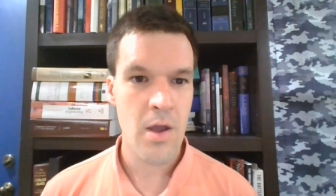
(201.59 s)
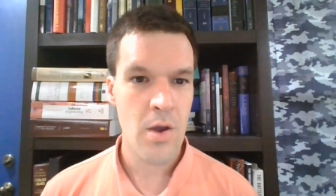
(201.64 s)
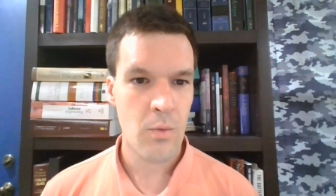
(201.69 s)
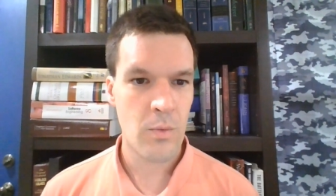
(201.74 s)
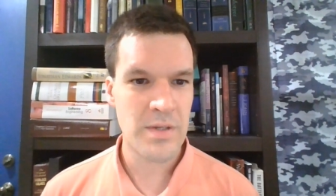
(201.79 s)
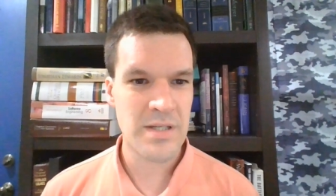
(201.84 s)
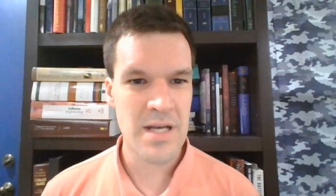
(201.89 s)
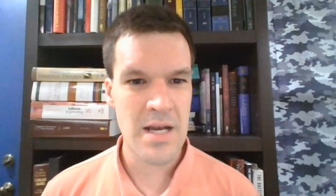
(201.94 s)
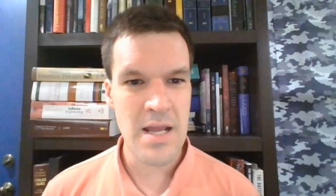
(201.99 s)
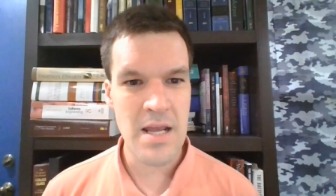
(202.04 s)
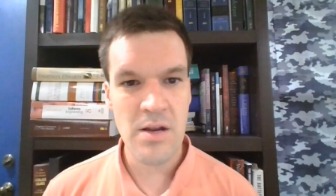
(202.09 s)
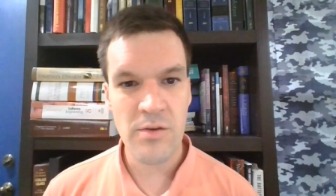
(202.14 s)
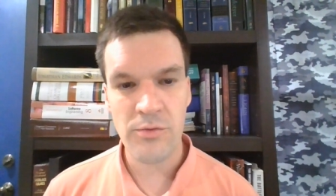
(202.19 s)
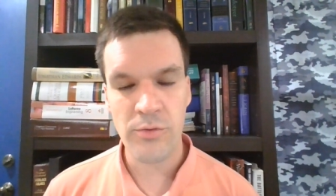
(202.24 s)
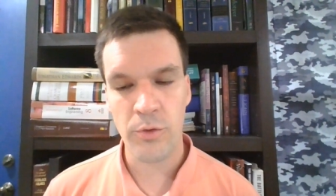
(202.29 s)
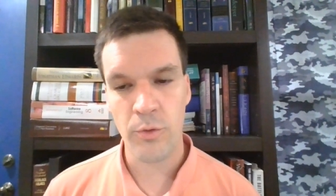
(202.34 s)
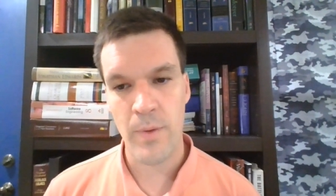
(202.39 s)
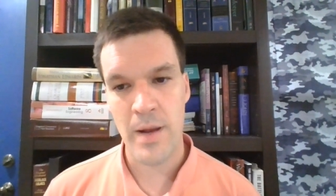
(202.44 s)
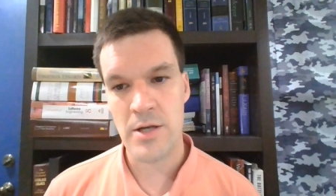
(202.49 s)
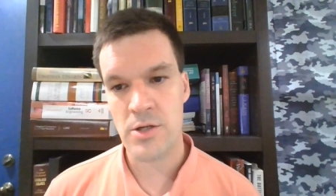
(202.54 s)
was an
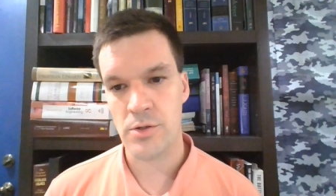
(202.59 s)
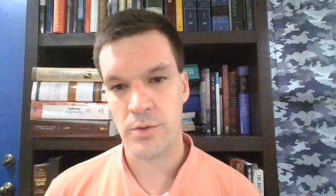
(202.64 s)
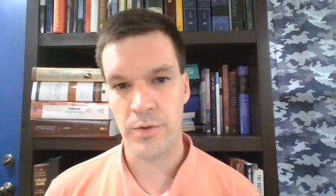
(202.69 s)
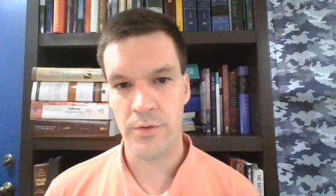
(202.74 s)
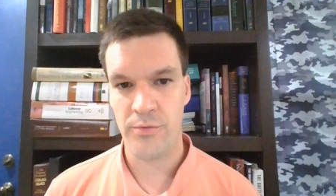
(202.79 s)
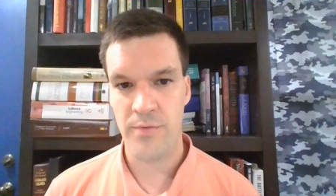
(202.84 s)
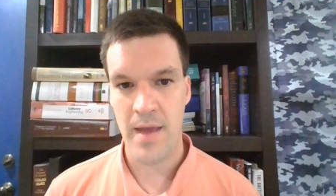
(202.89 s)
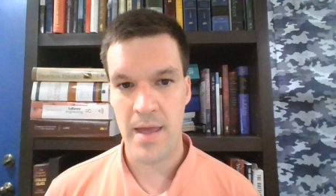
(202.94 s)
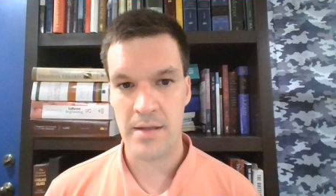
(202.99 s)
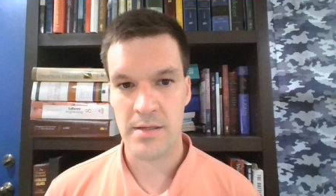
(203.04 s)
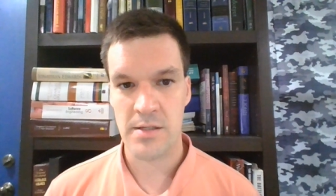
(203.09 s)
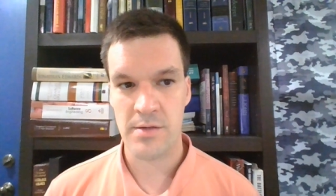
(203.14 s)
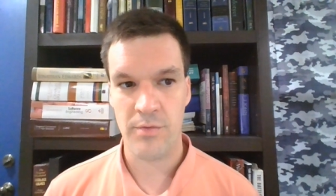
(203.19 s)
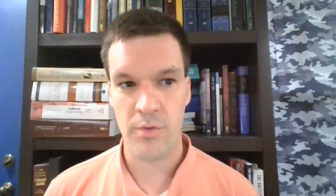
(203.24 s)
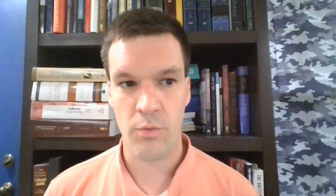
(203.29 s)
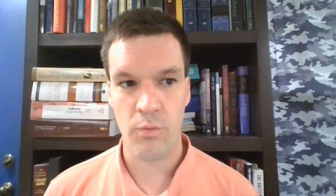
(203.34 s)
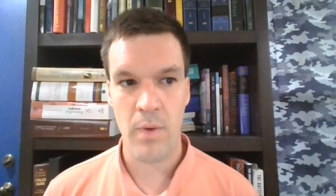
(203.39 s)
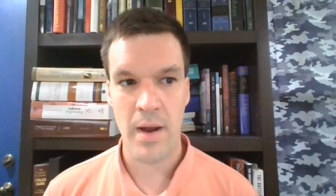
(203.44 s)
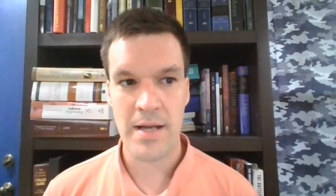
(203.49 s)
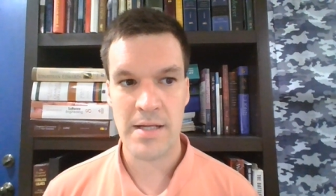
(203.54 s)
influential defense of
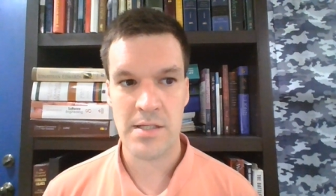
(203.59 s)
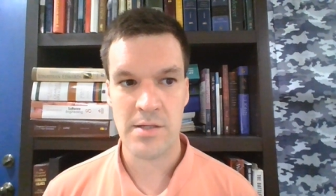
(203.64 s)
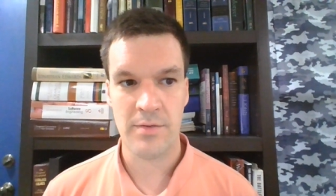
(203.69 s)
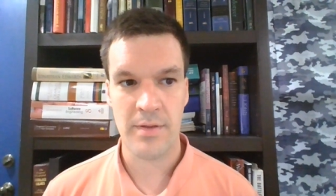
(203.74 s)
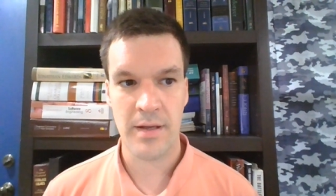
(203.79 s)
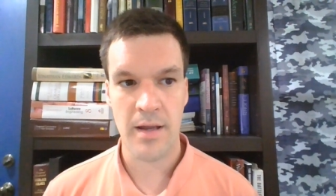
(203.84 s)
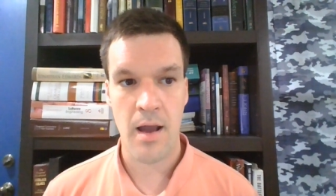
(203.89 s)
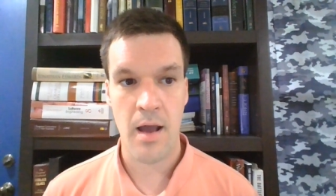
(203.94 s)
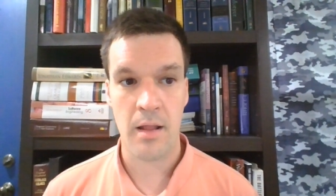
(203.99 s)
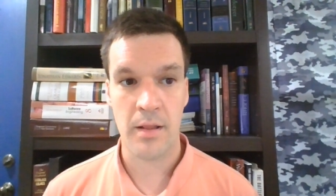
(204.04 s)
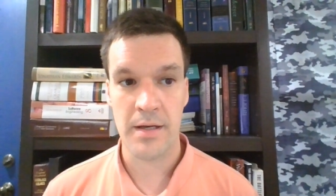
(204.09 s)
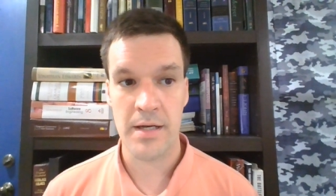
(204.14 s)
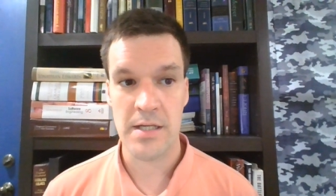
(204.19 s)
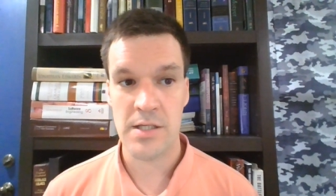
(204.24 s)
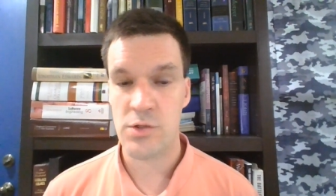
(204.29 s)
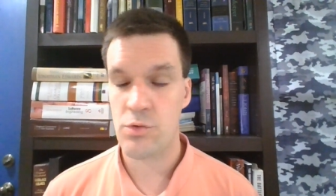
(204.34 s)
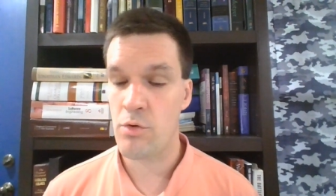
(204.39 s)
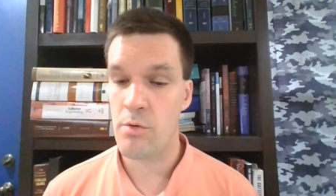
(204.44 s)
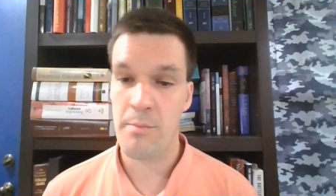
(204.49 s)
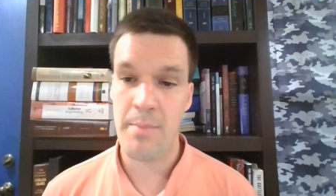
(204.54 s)
the rights of the
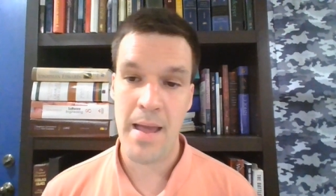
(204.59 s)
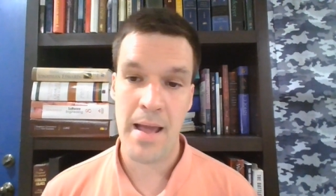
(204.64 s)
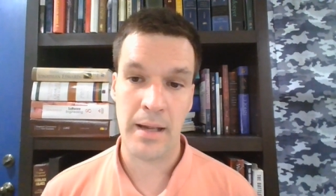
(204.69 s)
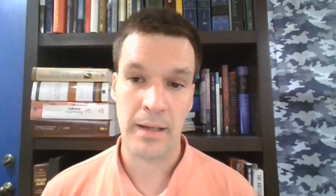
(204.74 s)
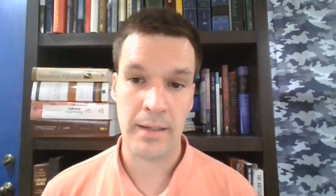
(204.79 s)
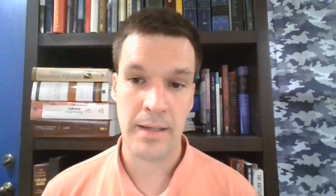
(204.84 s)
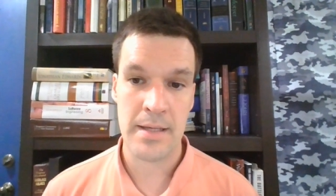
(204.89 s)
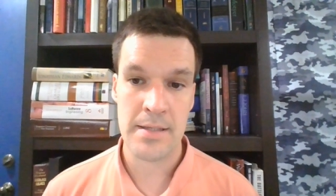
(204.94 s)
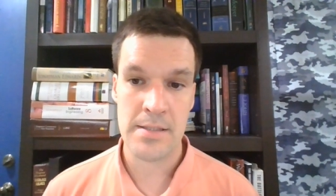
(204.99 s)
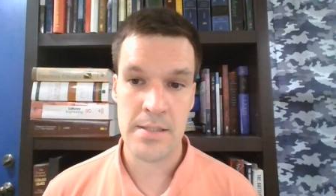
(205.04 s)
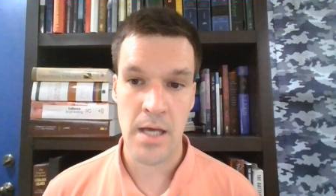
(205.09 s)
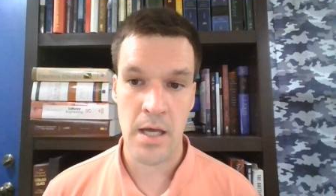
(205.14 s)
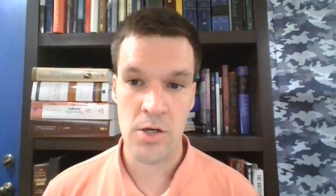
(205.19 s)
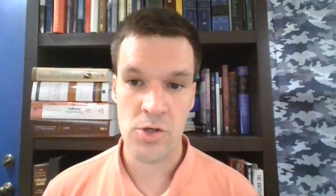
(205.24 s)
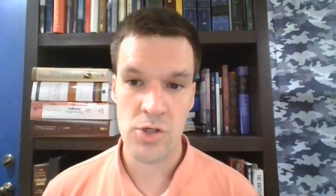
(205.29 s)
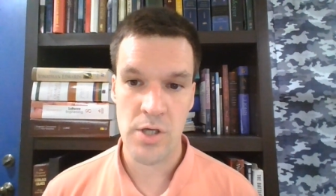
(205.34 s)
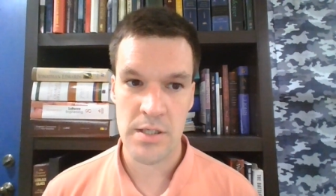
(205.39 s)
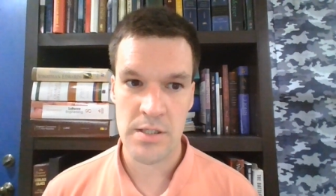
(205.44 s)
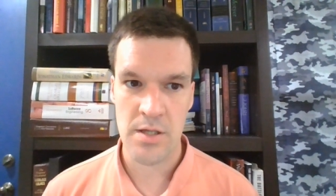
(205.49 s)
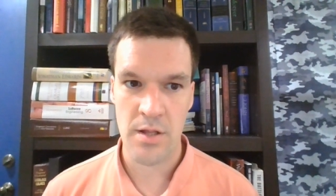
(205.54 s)
colonies to rebel against
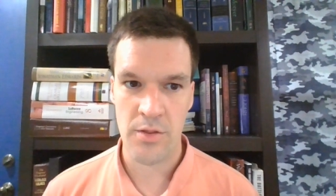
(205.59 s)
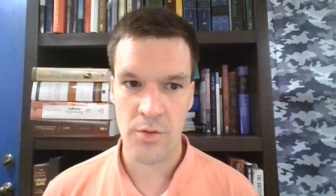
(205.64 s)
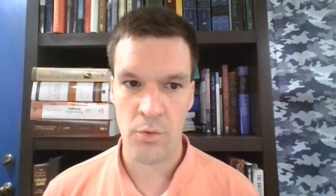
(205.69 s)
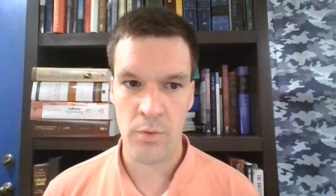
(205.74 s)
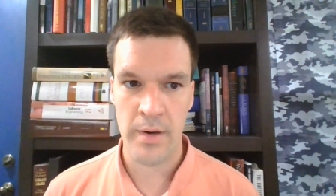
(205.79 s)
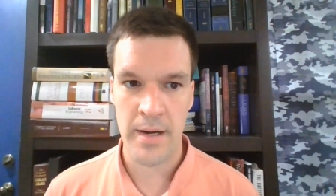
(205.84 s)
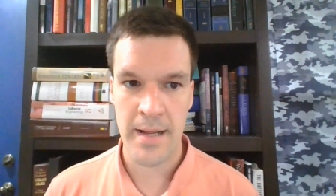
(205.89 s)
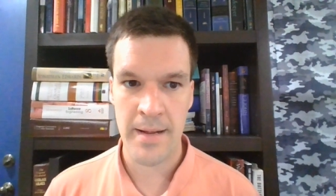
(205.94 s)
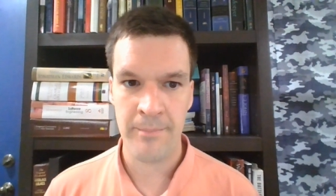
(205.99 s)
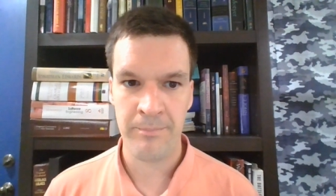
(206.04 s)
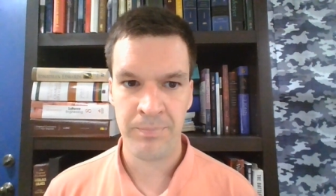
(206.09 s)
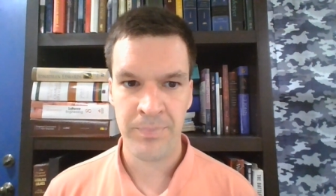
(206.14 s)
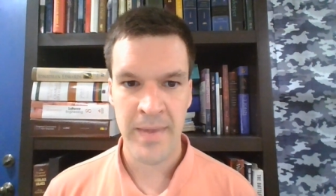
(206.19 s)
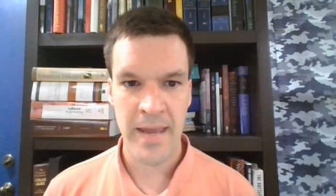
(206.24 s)
unjust authority,